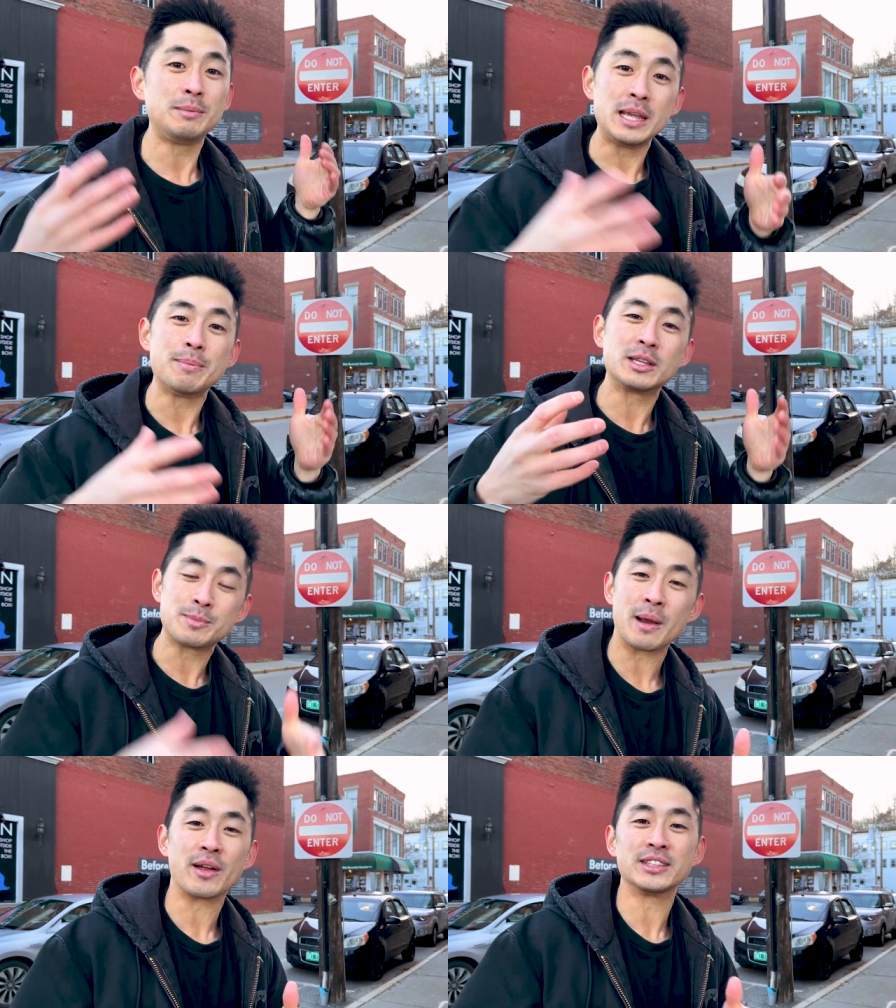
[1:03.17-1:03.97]
deep
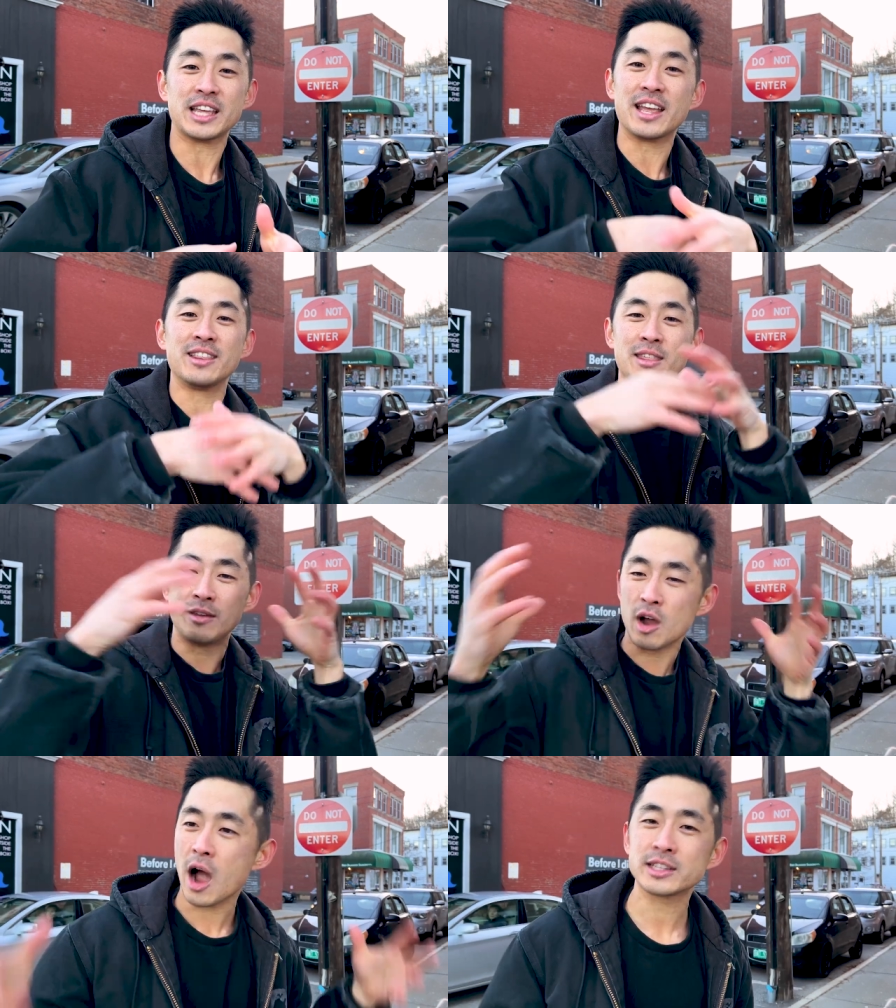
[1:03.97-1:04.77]
experience in the
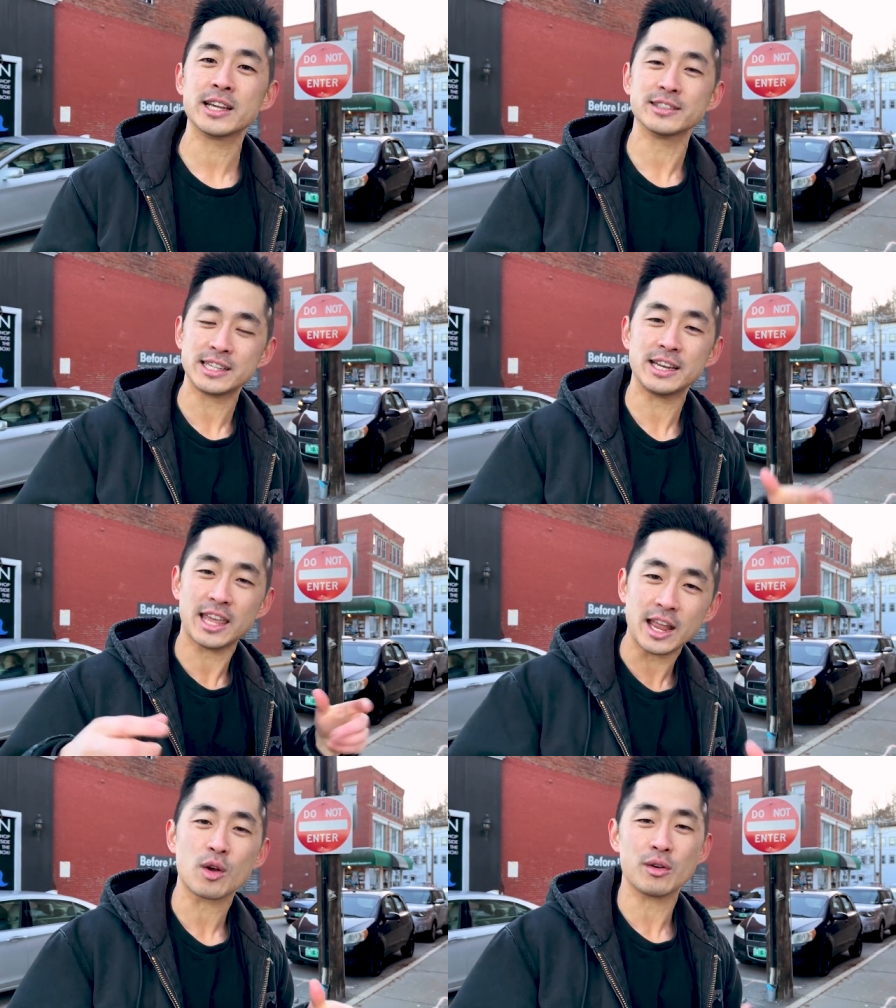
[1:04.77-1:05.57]
cocktail scene
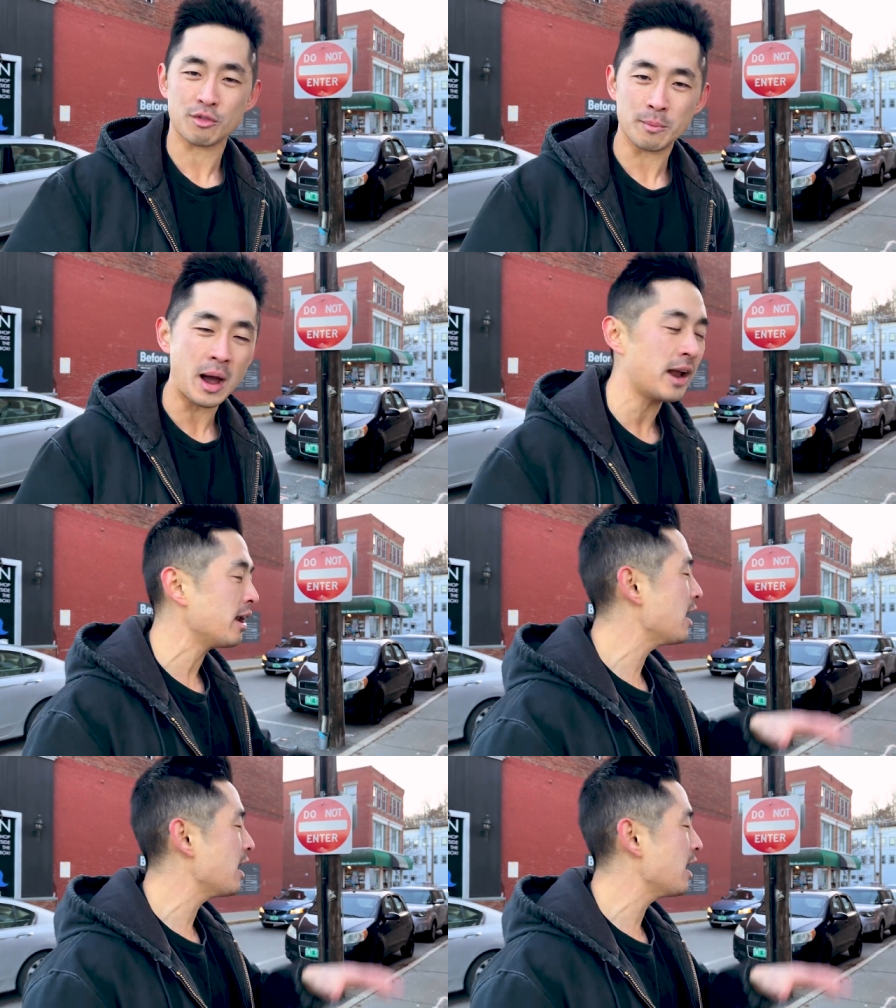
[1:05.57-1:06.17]
here in Vermont.